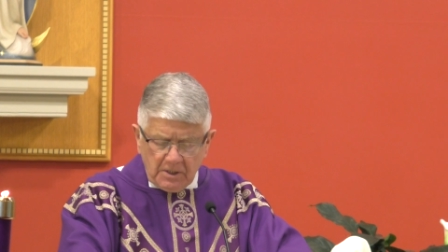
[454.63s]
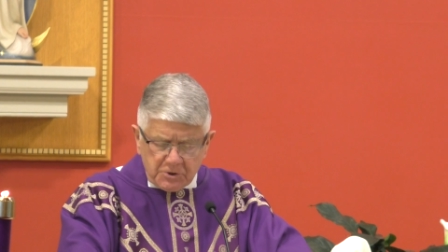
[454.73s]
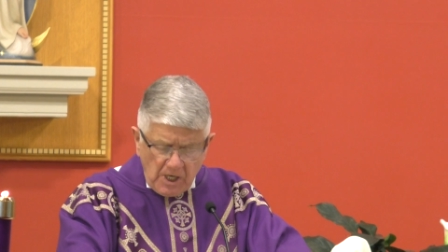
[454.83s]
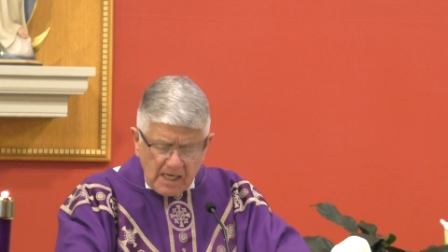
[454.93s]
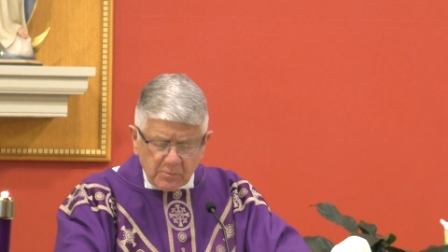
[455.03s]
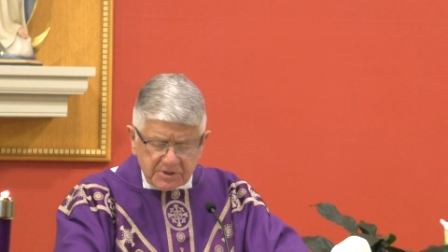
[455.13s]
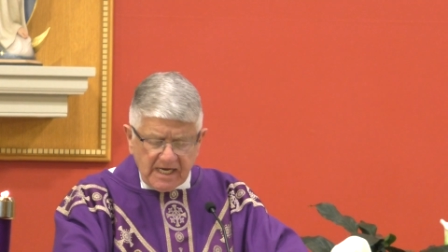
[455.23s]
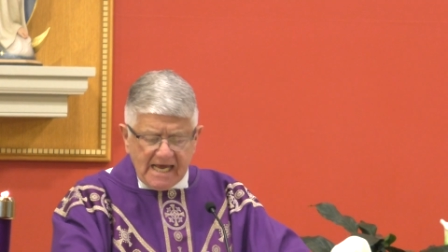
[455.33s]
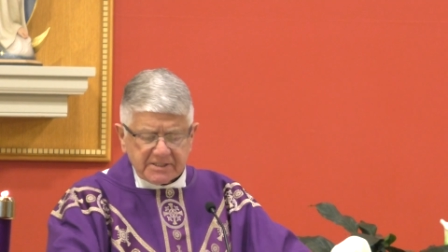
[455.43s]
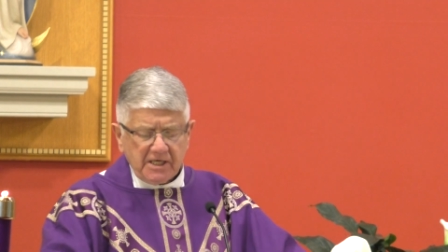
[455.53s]
John was
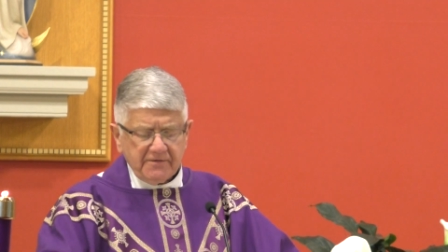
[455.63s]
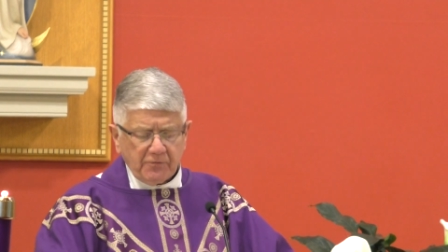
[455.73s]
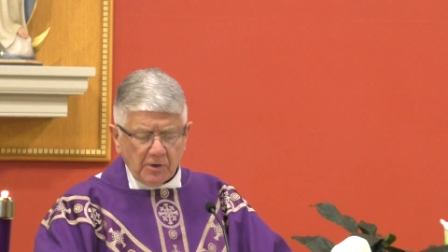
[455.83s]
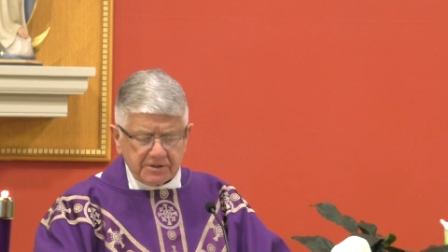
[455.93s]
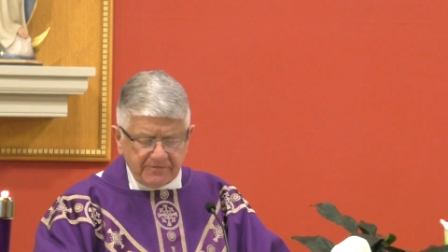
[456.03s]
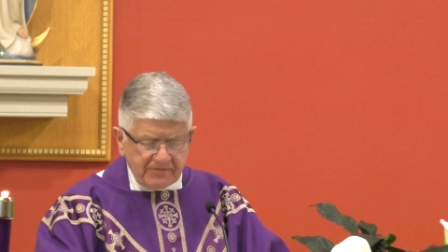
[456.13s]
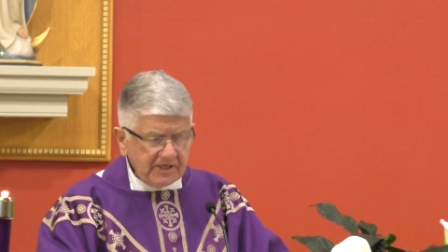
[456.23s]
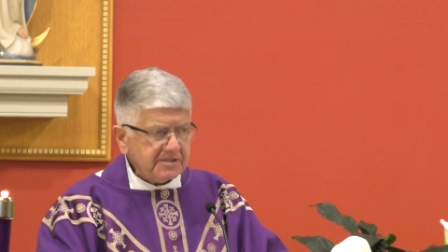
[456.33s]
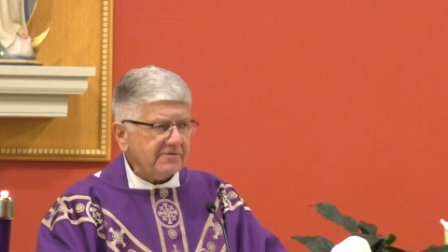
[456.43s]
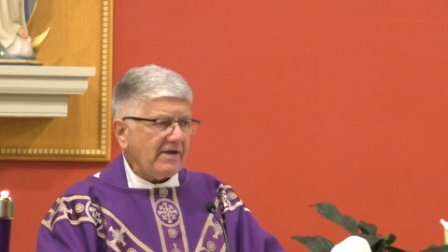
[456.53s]
asking for a
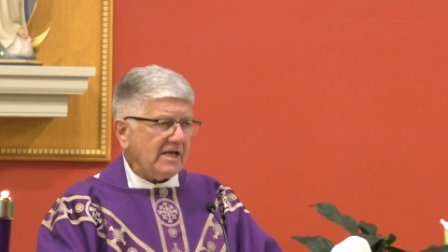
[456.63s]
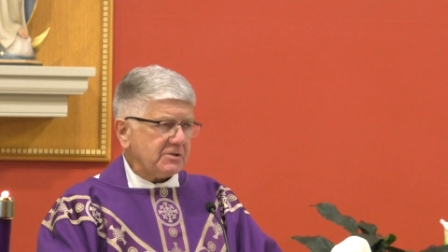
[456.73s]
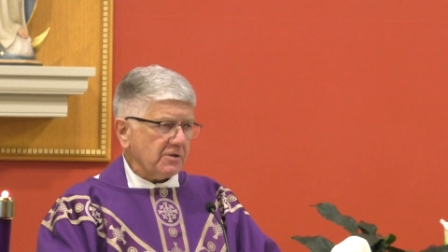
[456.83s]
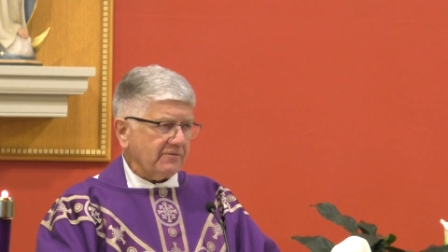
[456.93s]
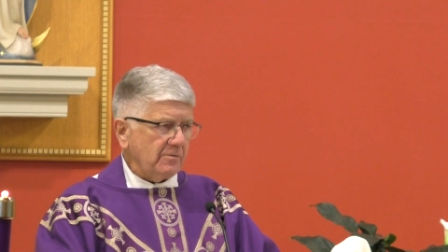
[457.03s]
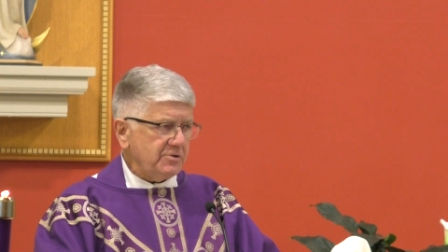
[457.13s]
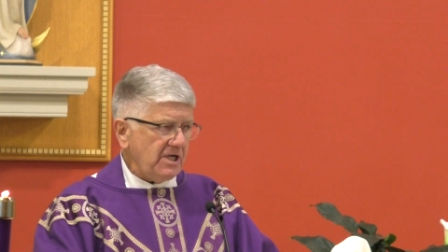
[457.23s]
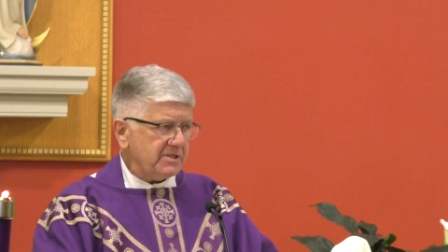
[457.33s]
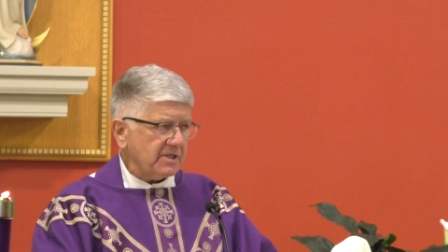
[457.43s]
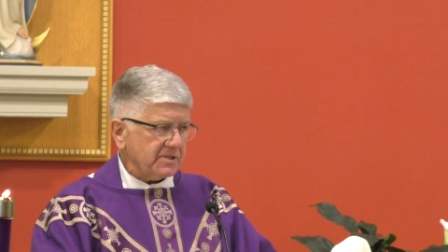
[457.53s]
definitive answer from
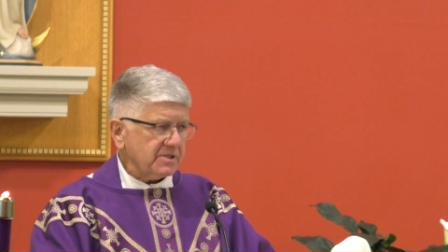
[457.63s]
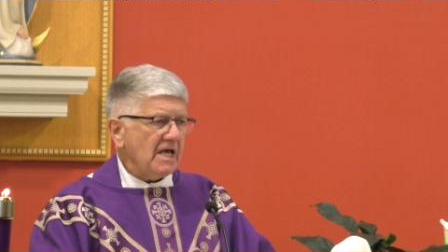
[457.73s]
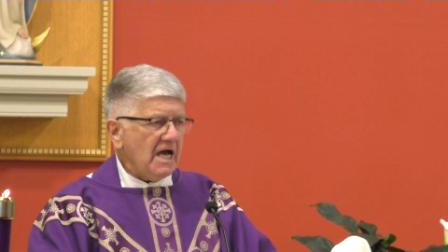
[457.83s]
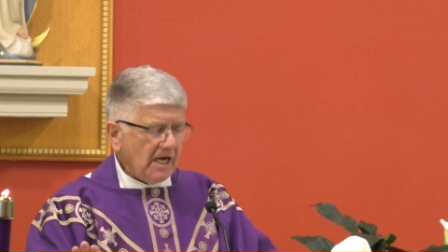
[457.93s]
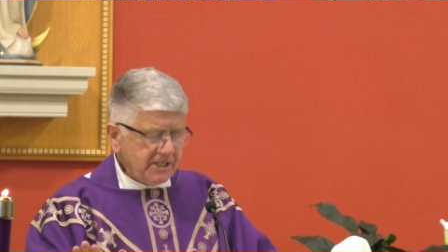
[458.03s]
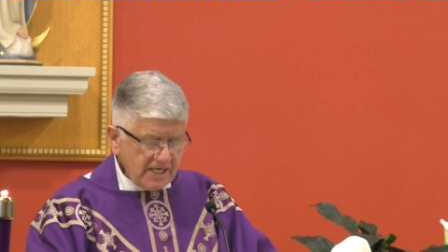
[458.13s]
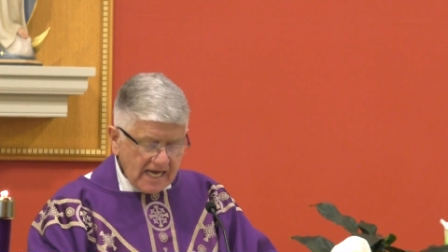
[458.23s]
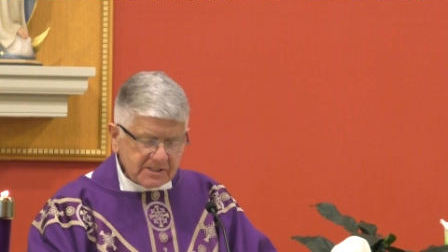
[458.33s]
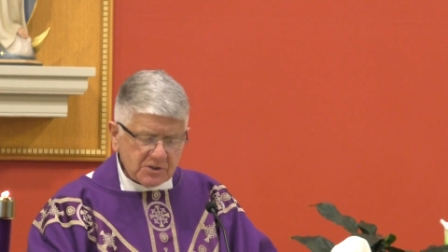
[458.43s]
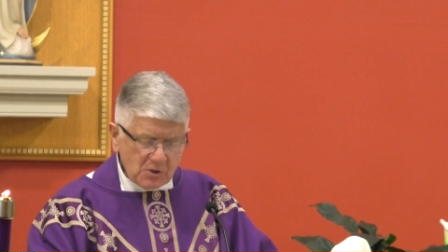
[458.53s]
Jesus, a
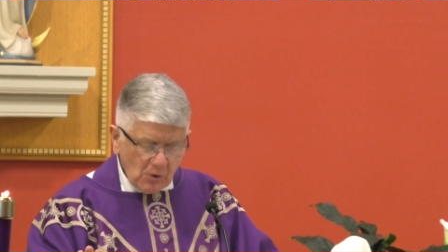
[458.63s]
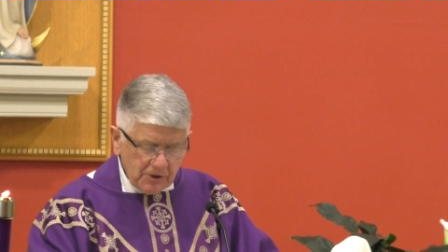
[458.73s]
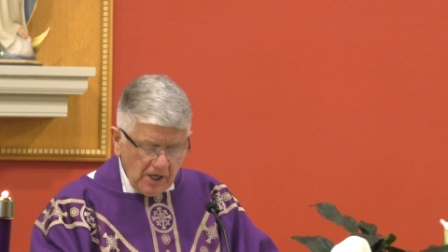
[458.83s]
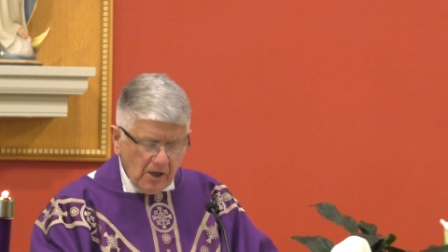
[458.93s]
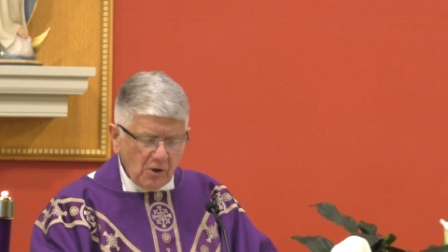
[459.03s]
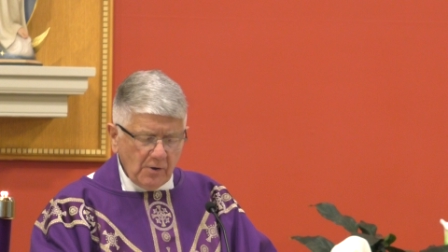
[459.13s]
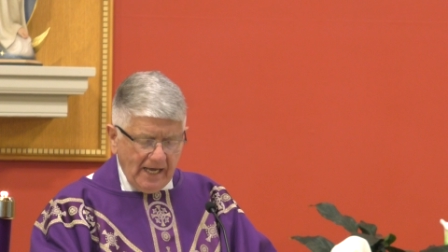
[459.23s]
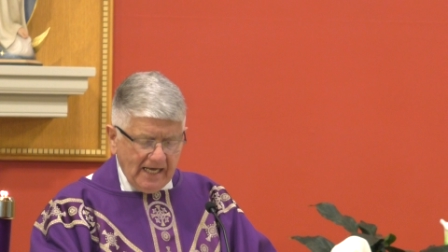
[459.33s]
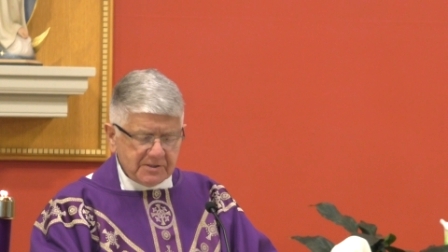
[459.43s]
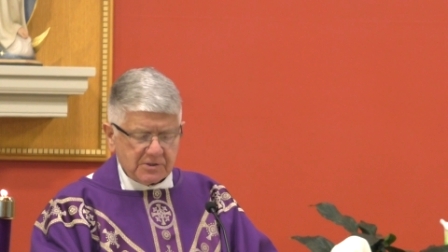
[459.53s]
yes or no
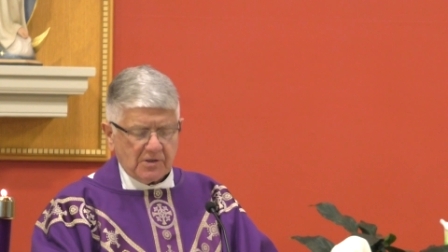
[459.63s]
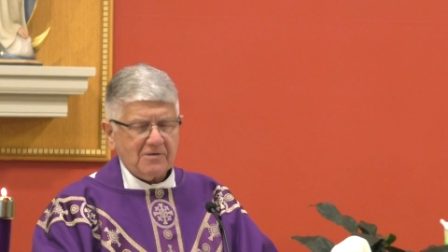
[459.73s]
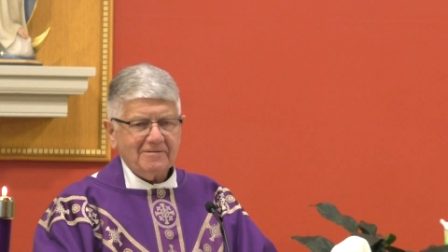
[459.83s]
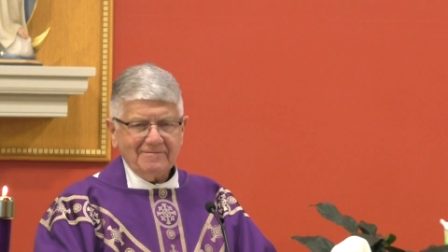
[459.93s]
answer.